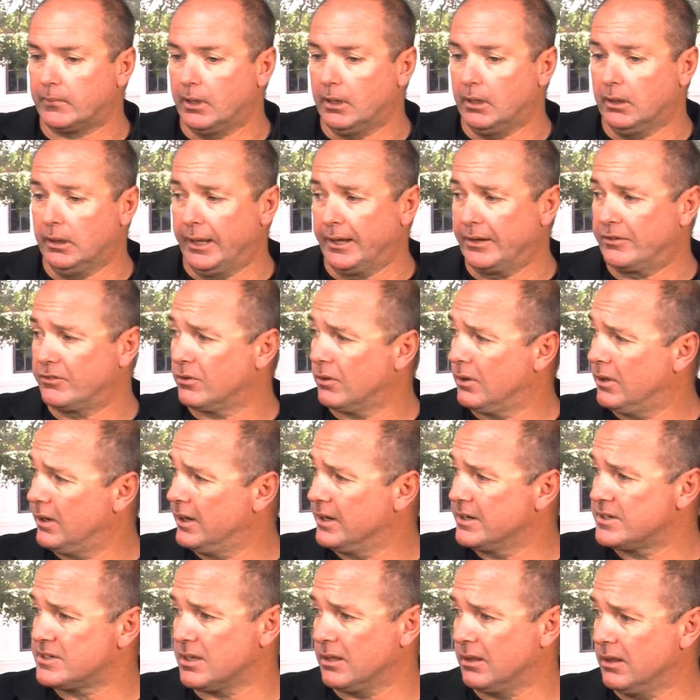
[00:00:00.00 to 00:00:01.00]

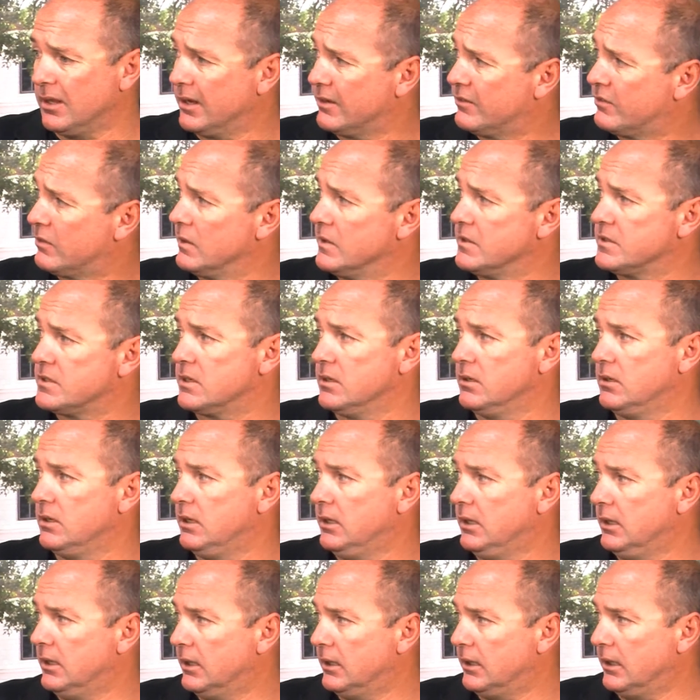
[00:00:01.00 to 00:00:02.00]
electronics and
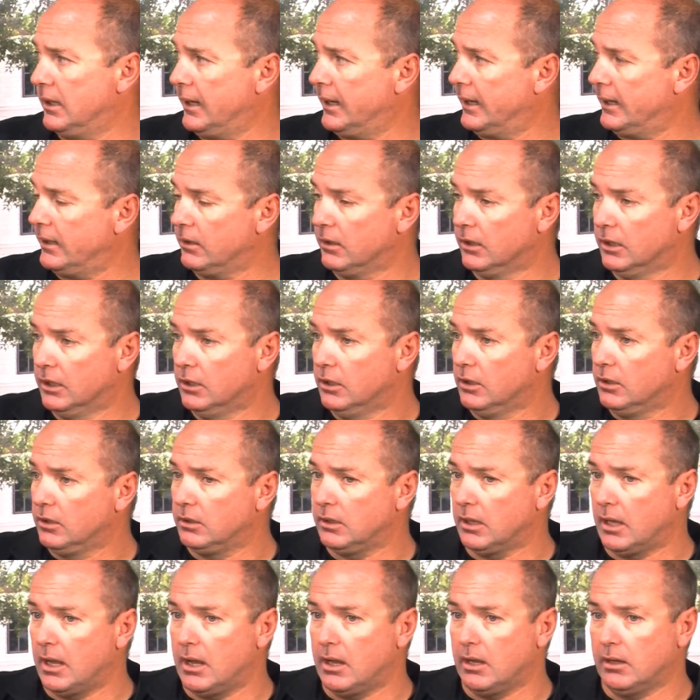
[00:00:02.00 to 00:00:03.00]
electricity and
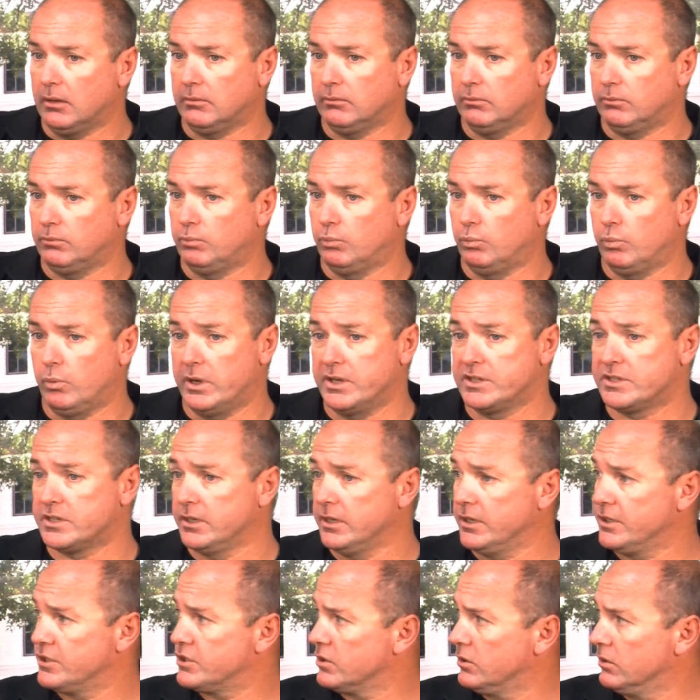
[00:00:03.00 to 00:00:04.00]

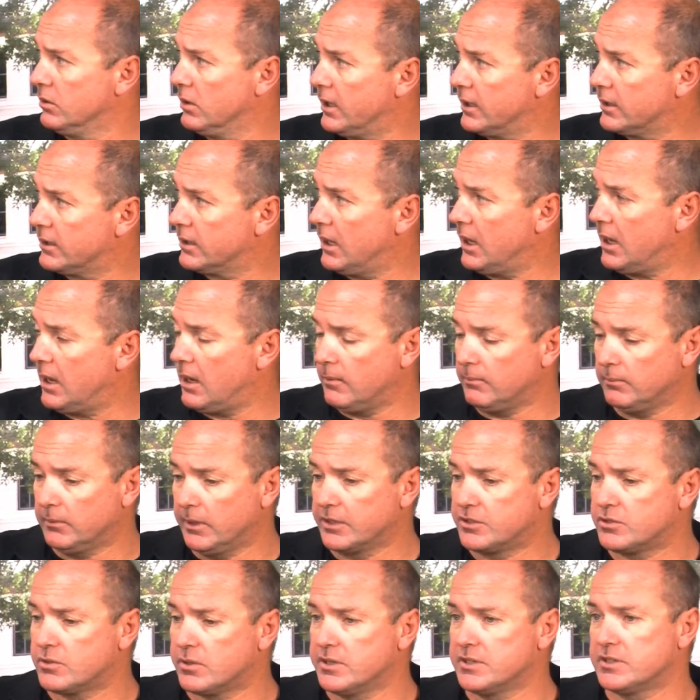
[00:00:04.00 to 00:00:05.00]
residential
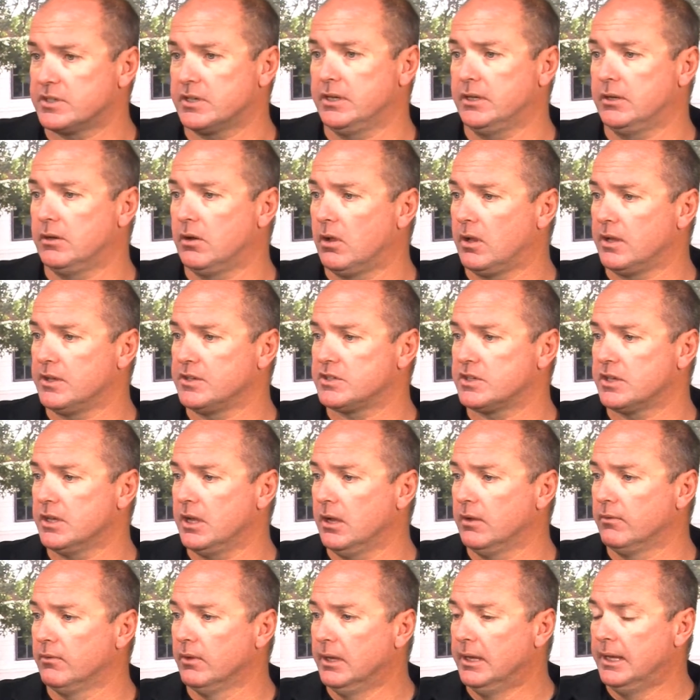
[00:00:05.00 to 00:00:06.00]
electricity and all that
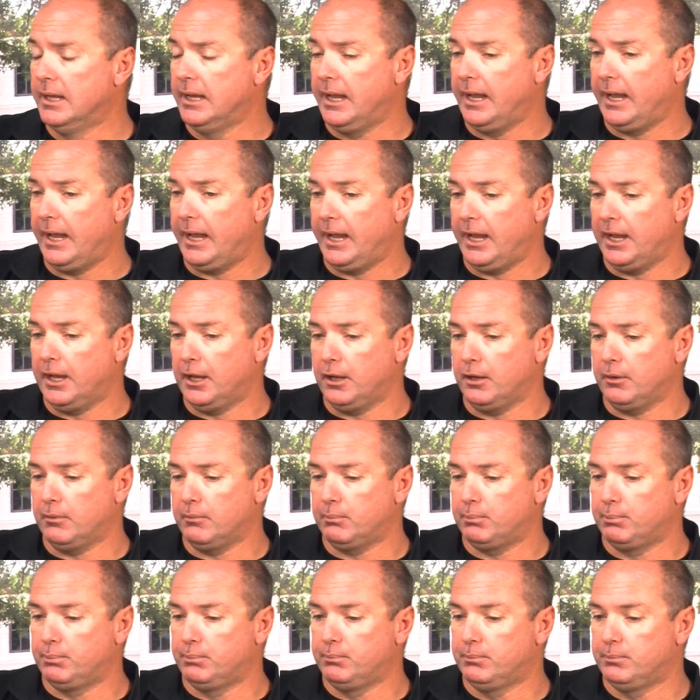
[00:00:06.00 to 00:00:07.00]
stuff. And
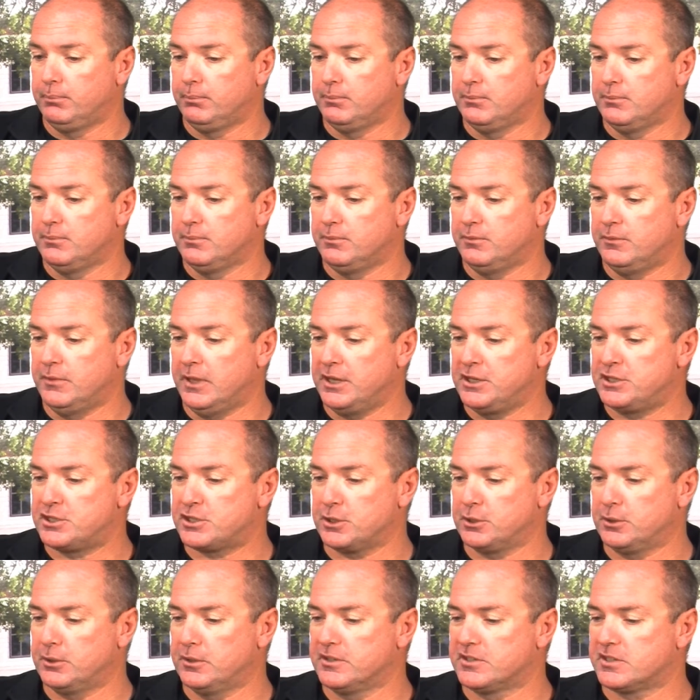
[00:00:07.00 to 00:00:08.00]
they
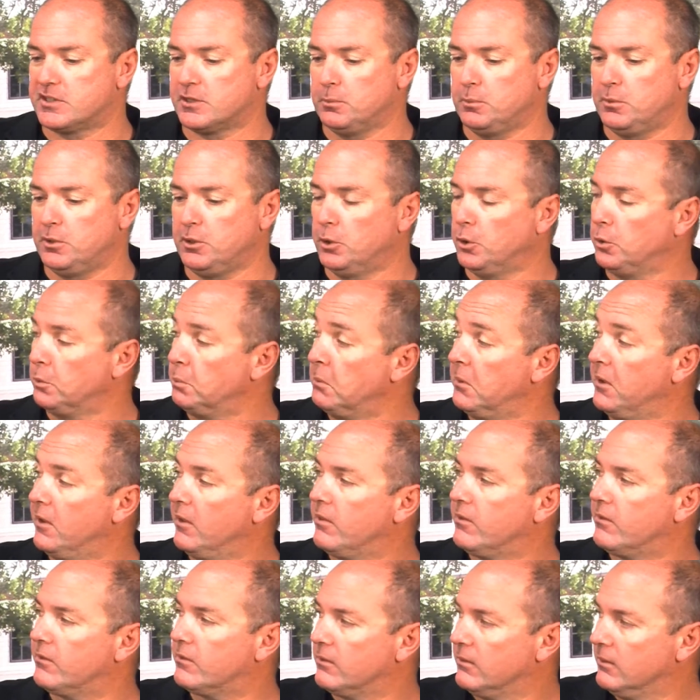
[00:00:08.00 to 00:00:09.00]
showed us some of the old
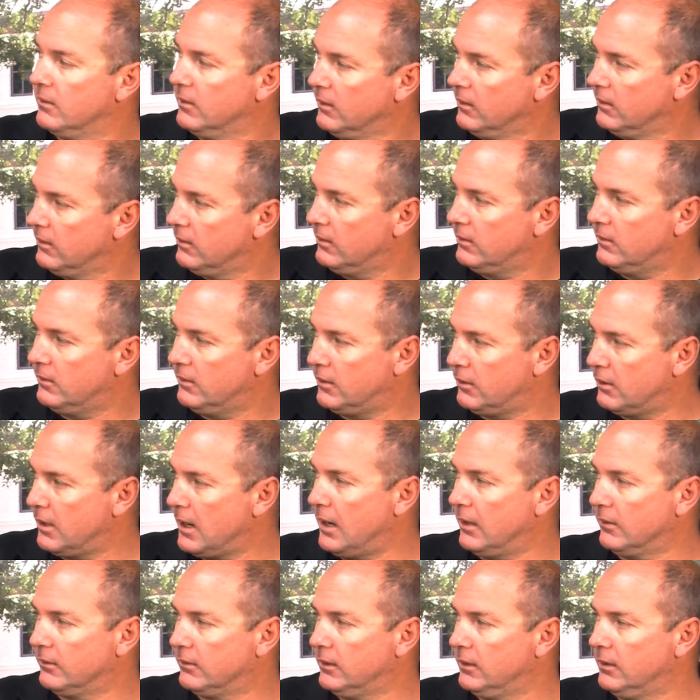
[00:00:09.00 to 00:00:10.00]
myths that are
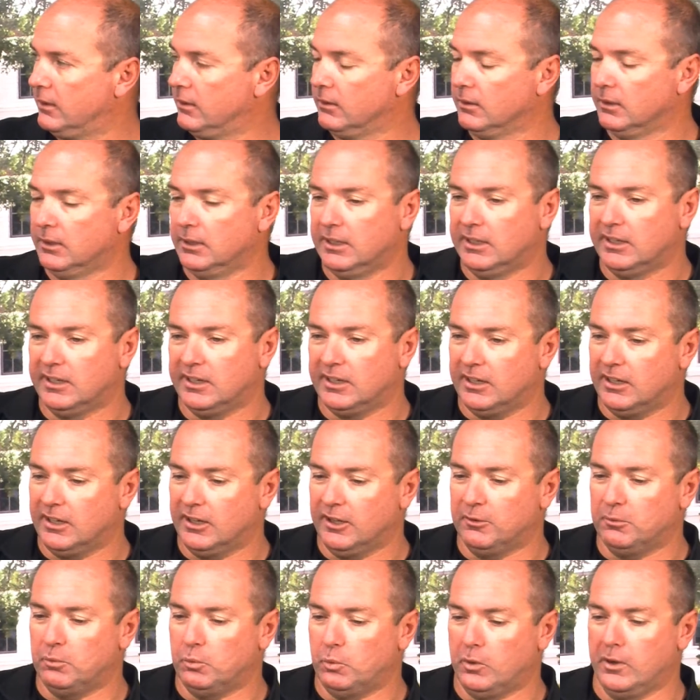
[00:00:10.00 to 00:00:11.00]
out there.
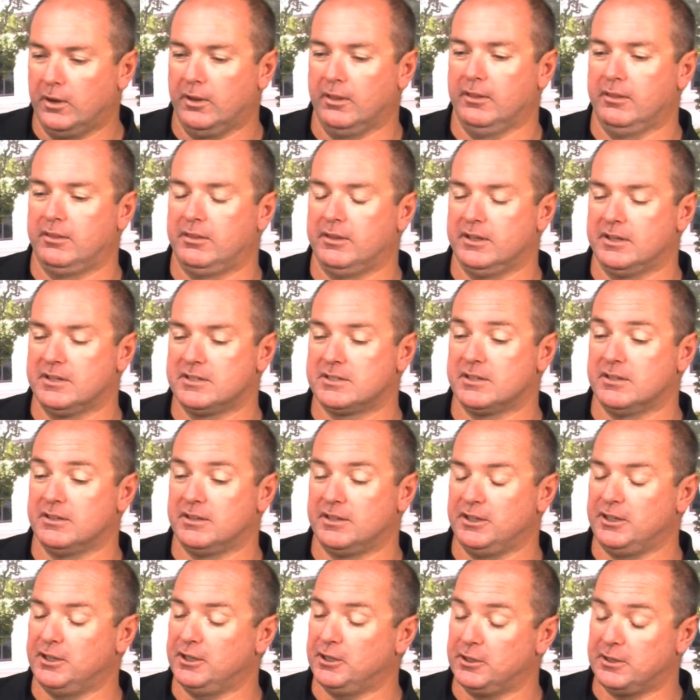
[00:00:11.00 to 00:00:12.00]
One of the things that,
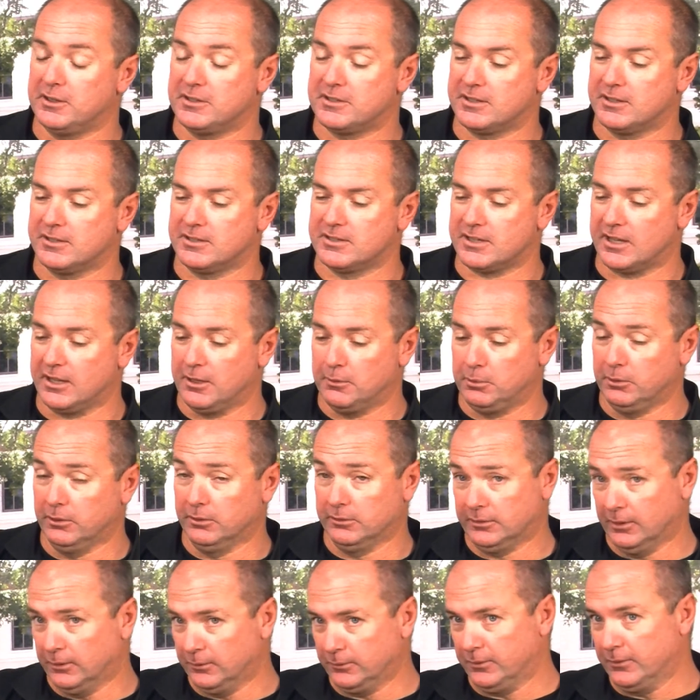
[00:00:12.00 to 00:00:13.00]
as an example,
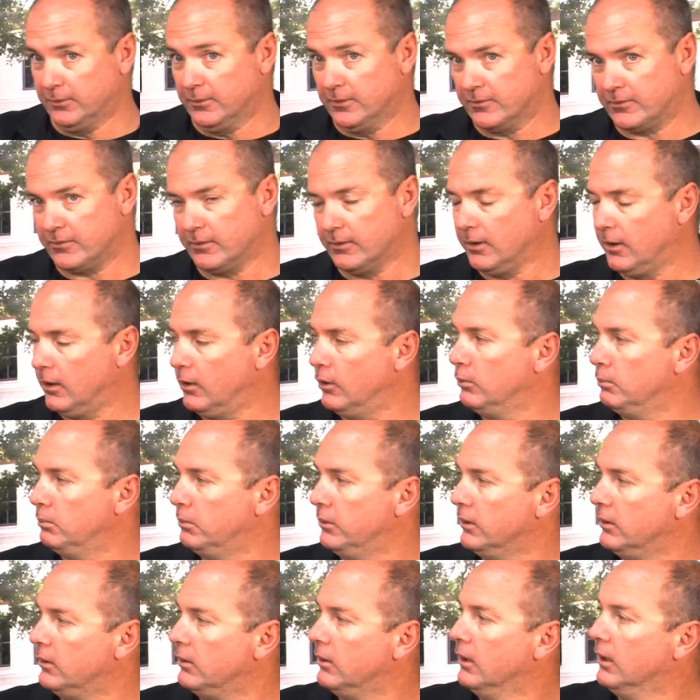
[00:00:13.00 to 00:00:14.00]
and don't do this at home,
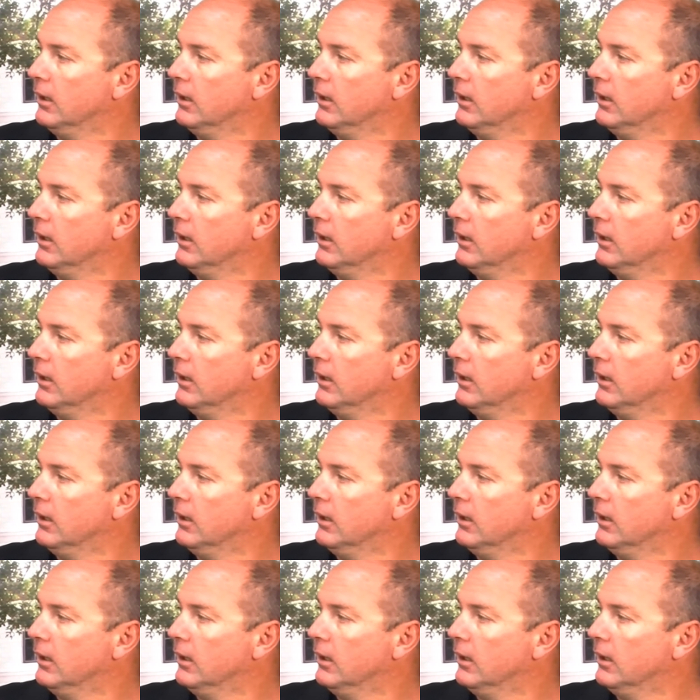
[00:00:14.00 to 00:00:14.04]
but